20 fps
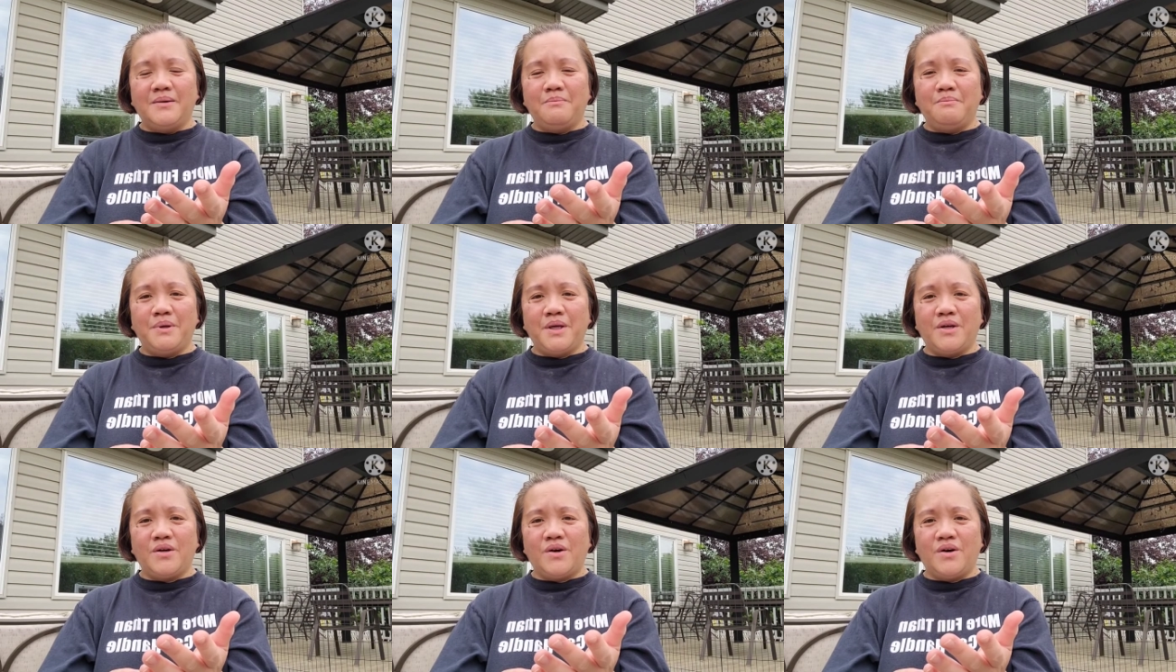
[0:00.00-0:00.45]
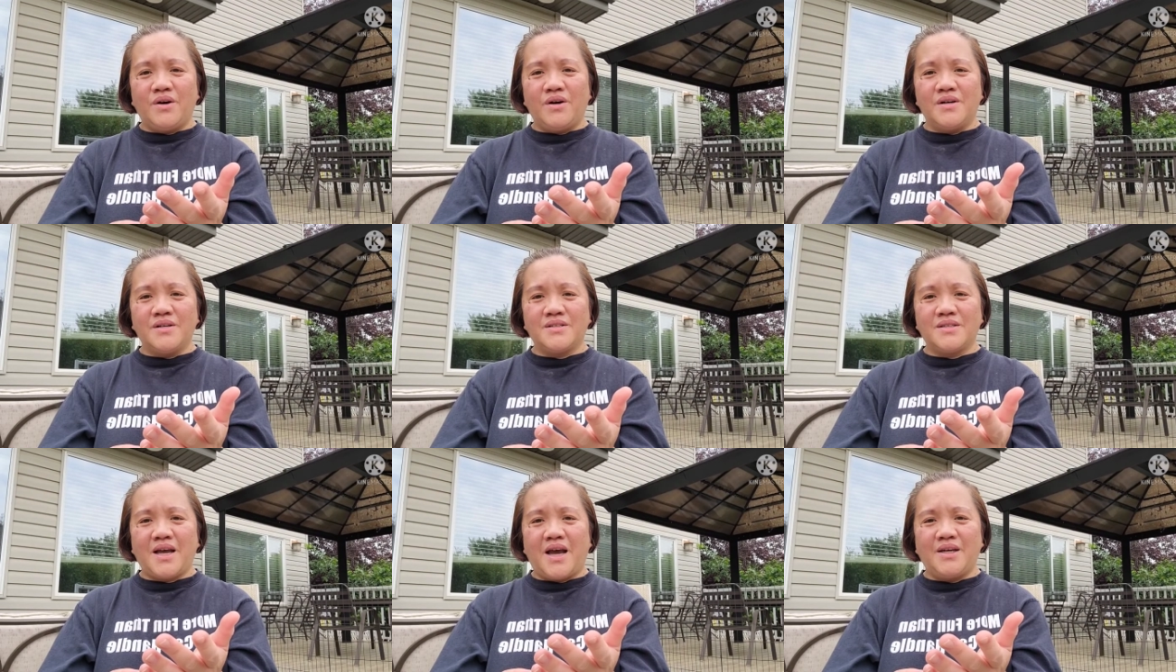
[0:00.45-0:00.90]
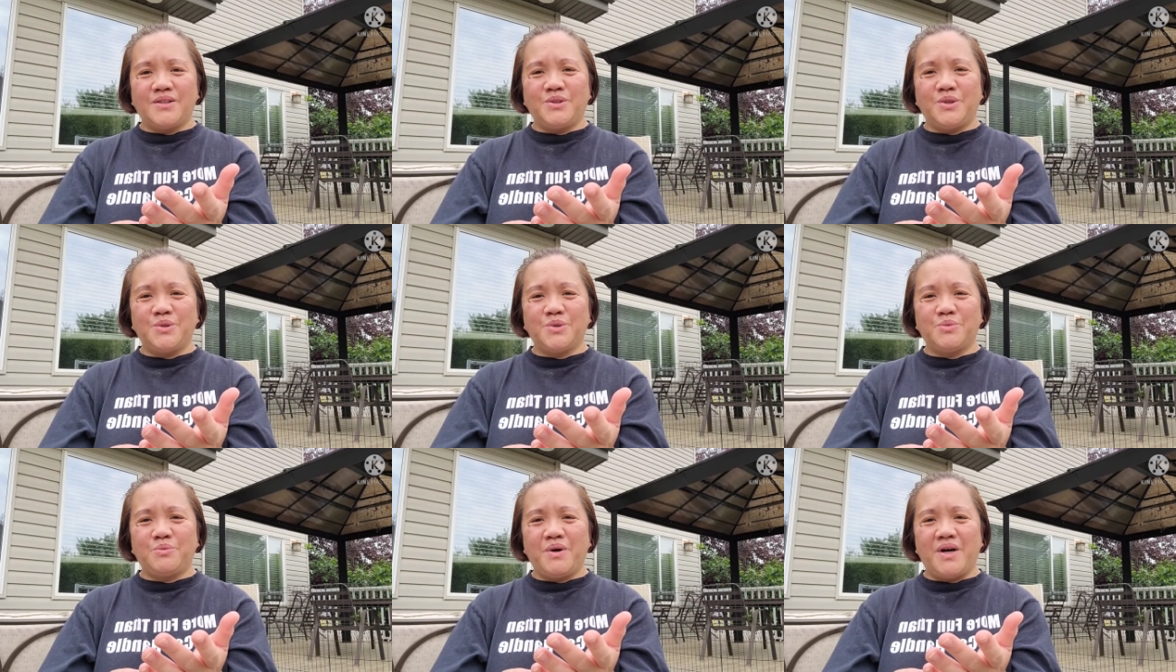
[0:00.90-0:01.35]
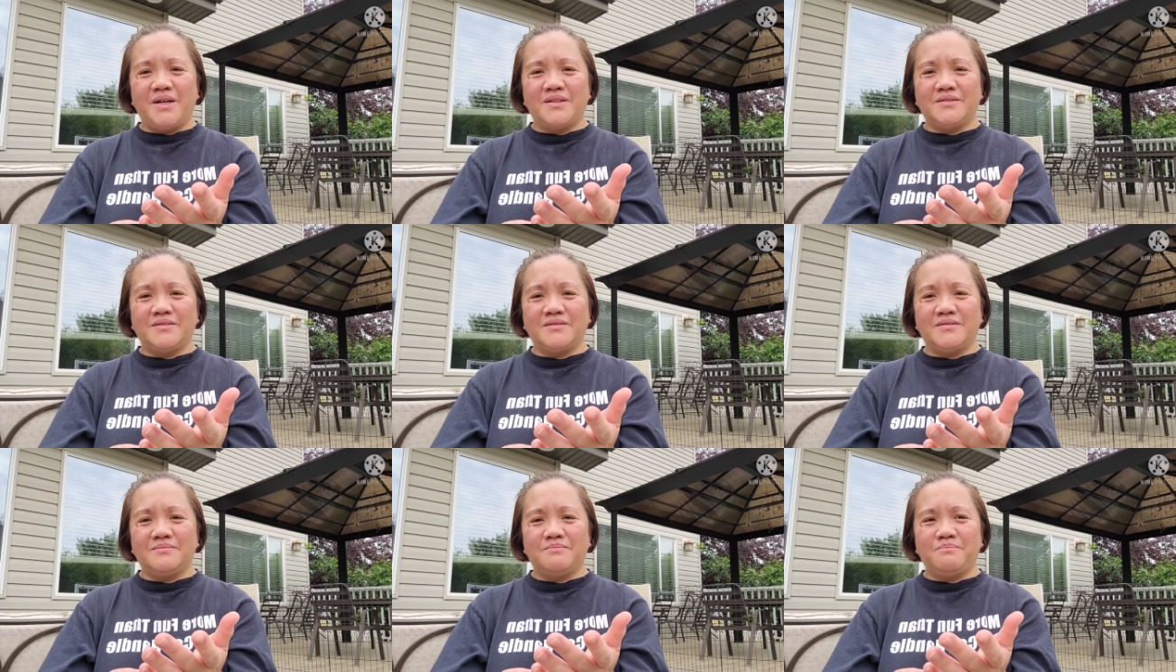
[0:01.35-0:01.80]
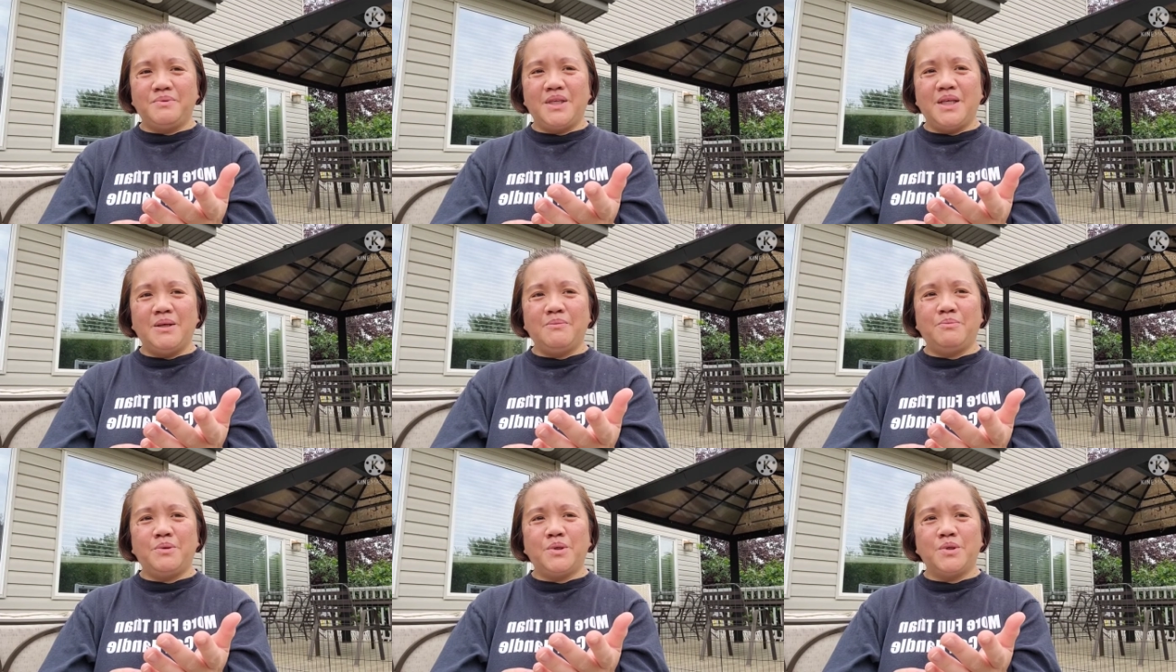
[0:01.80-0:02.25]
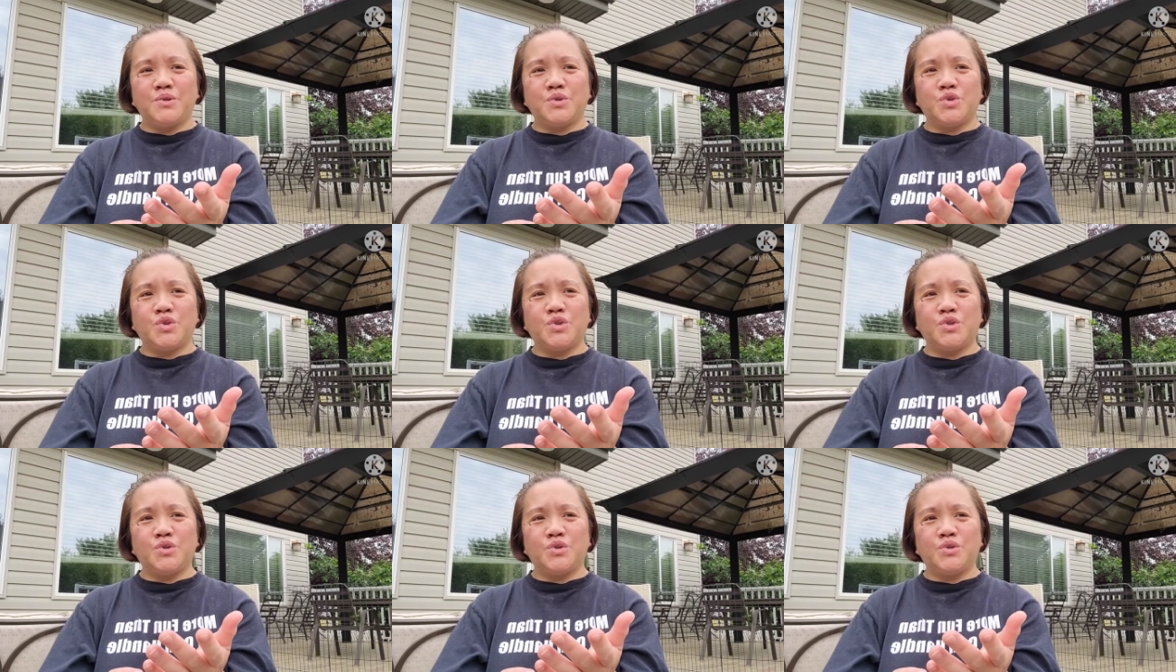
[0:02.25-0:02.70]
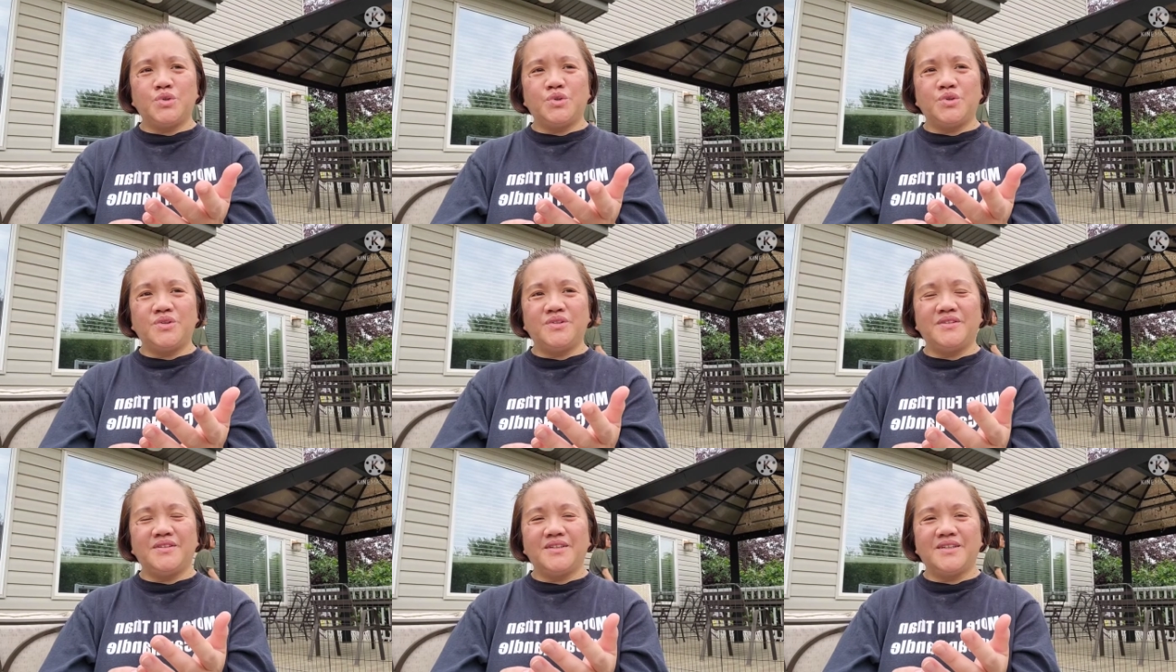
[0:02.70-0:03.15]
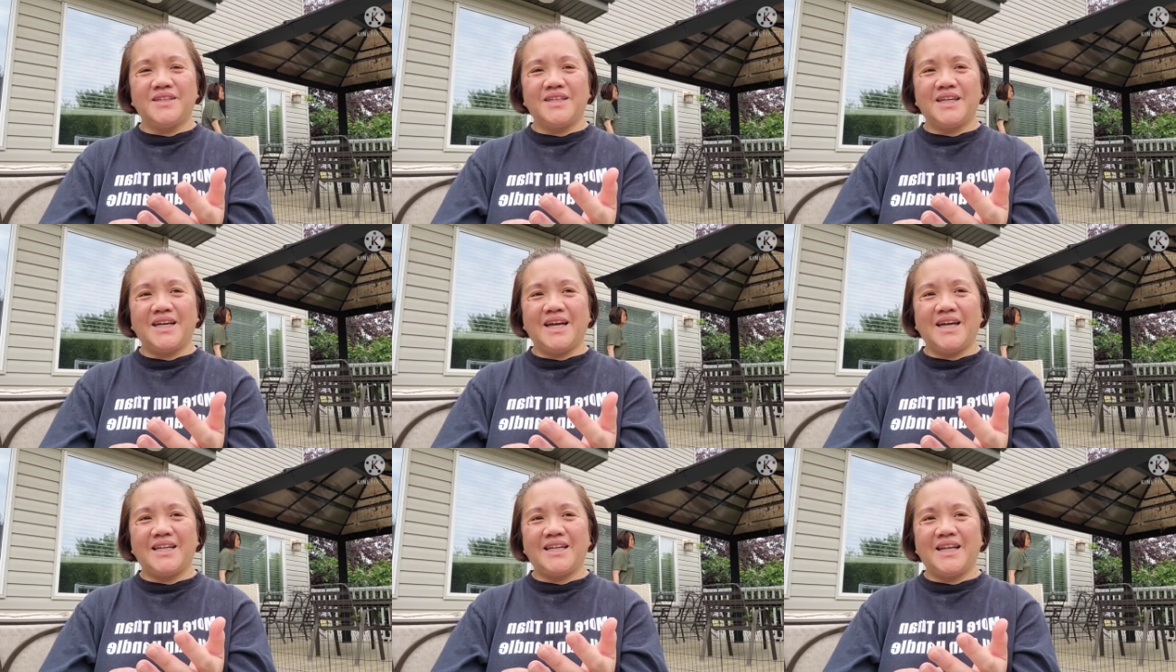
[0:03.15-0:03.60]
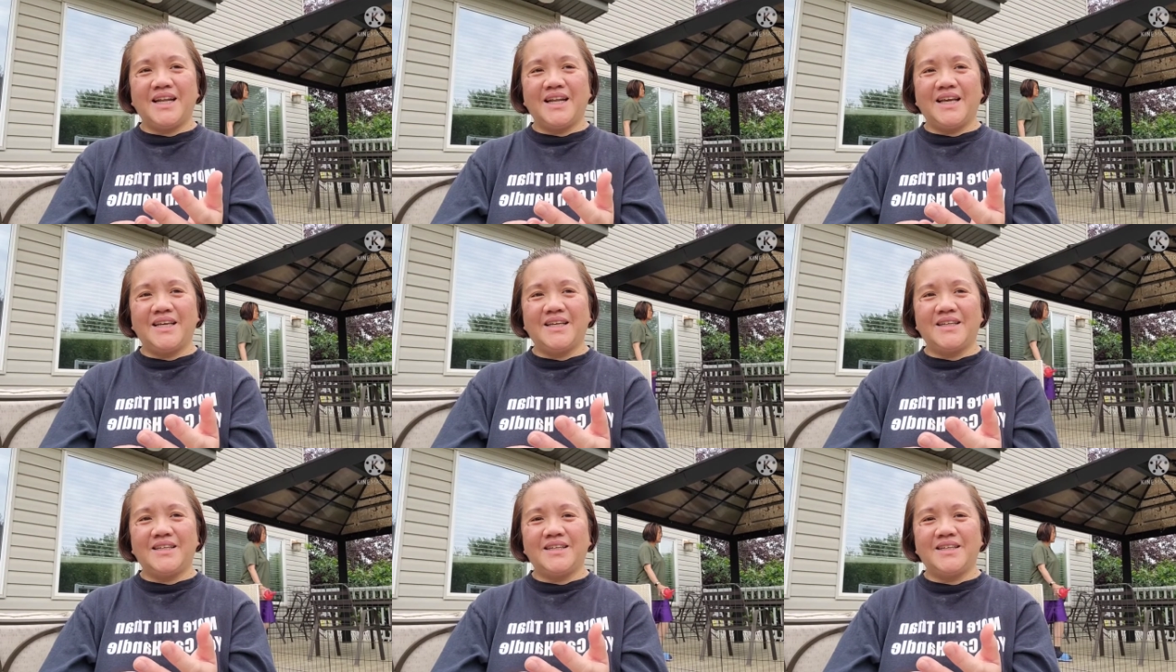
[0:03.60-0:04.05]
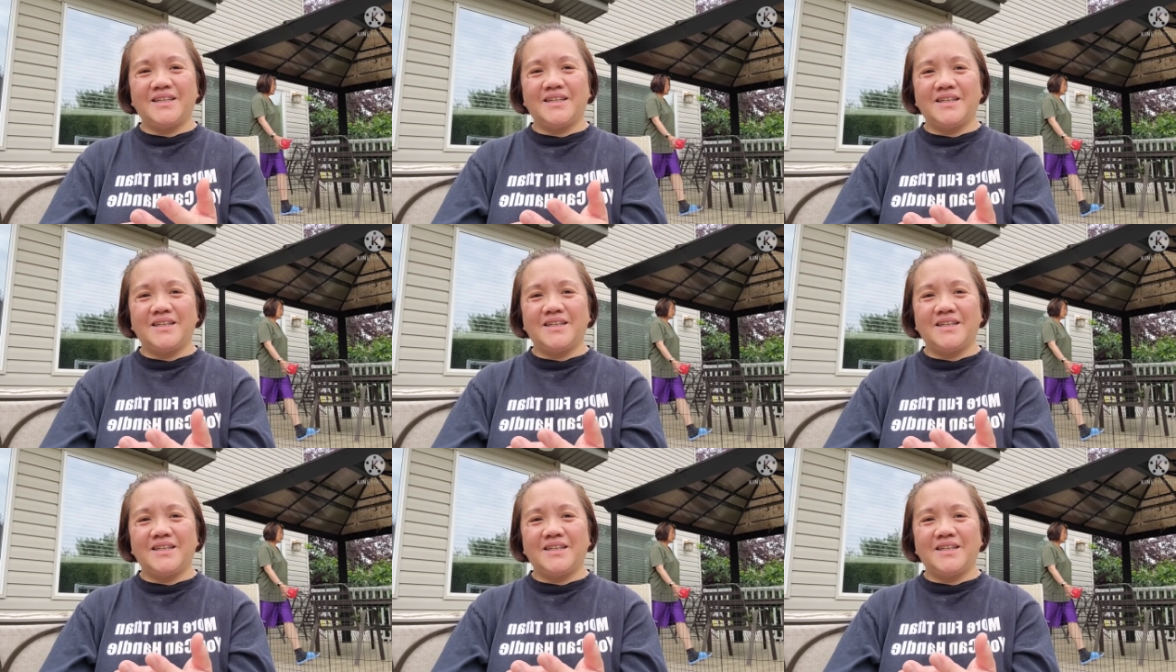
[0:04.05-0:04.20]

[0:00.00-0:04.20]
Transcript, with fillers: because I don't want people to kind of like